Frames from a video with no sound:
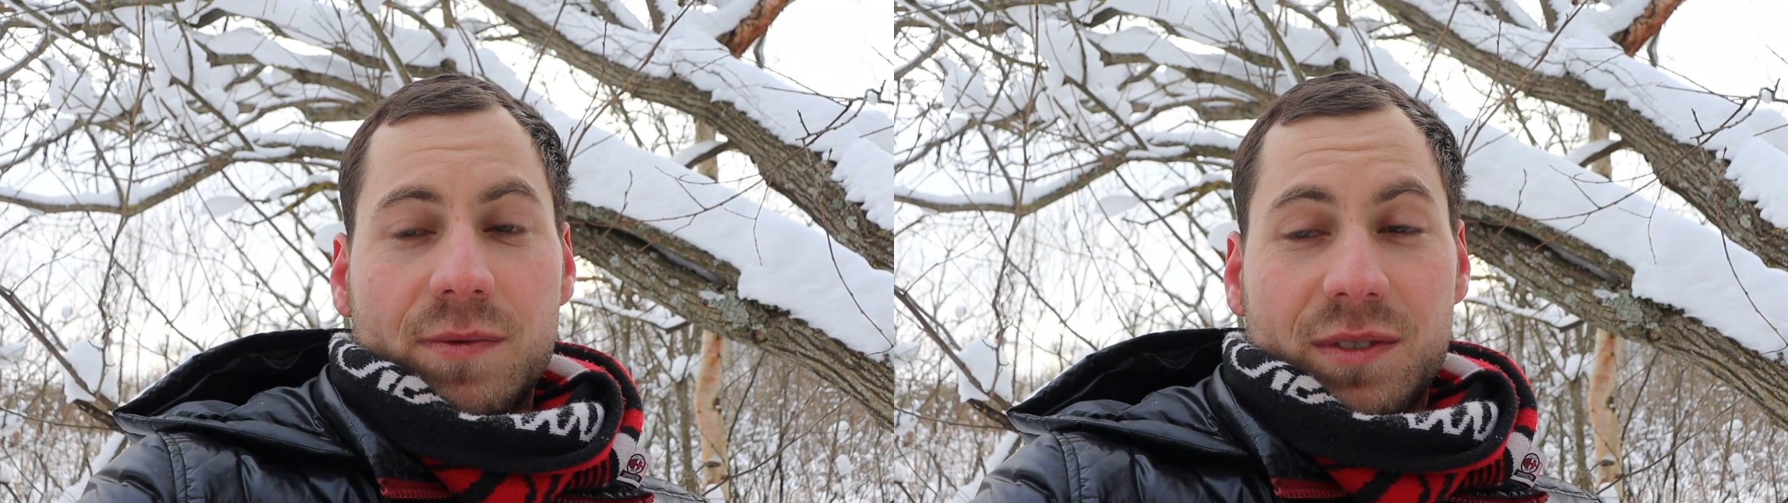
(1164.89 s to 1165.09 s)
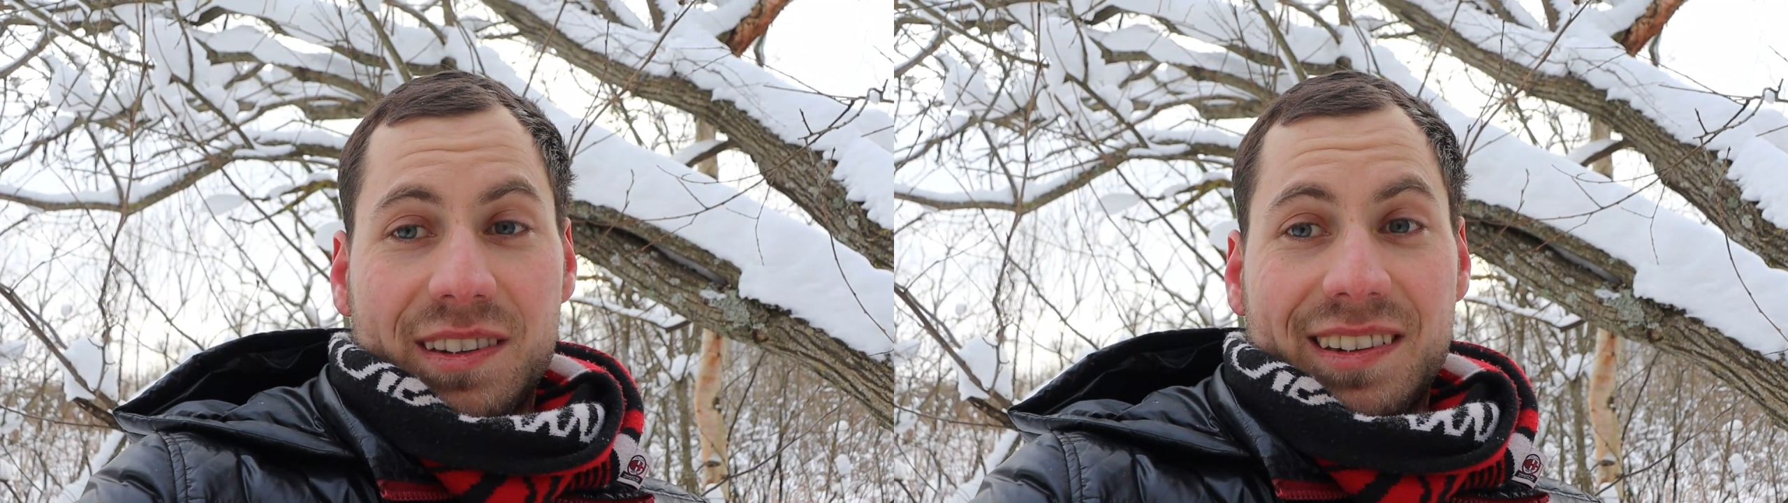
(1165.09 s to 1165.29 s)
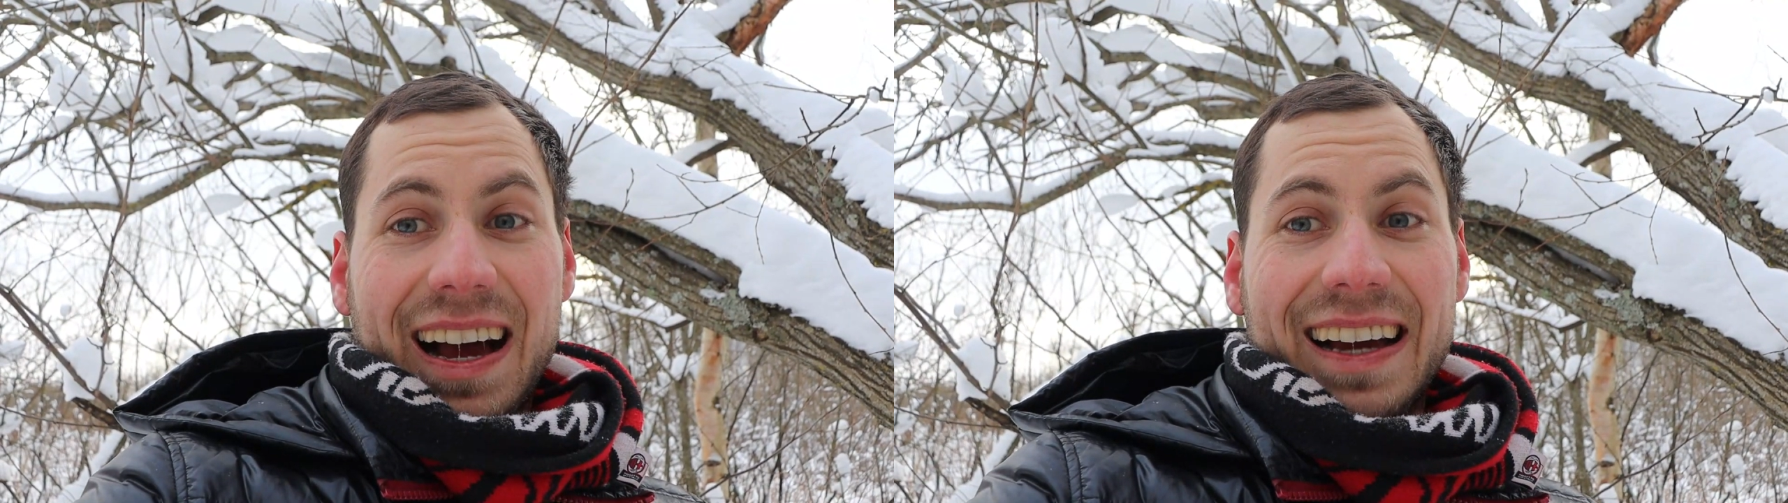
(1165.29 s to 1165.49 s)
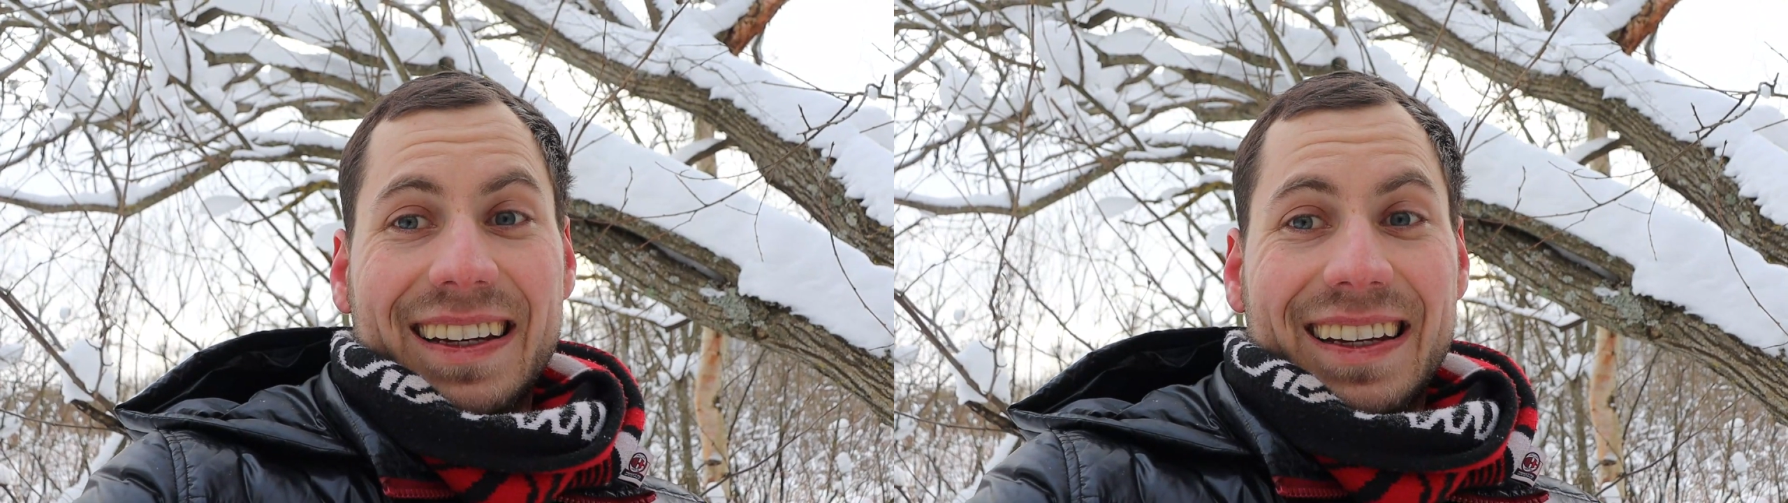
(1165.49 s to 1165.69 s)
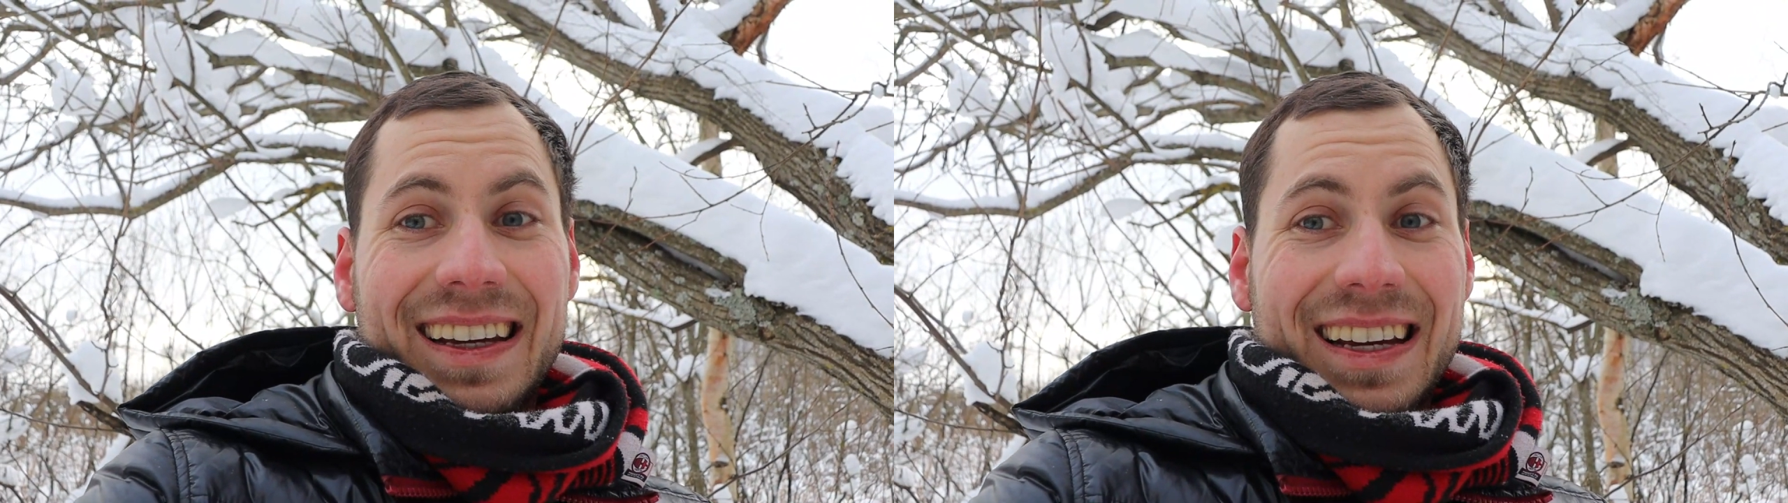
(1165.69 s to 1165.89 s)

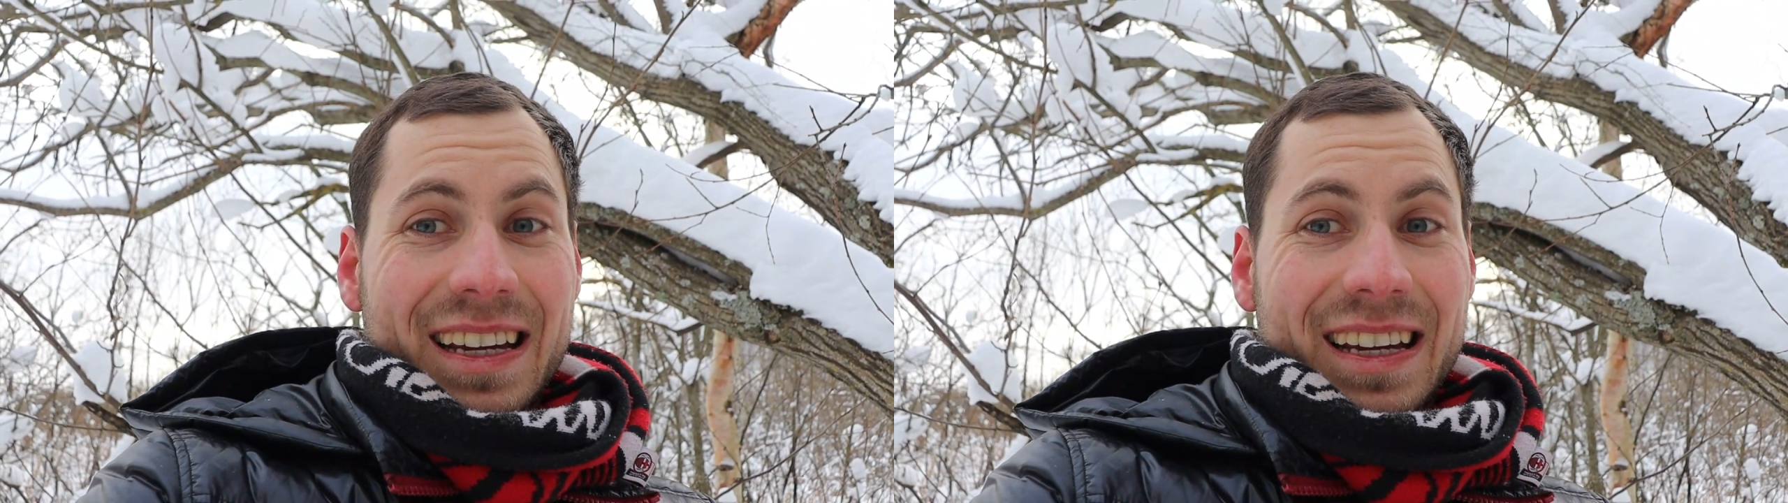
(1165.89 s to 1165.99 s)
society,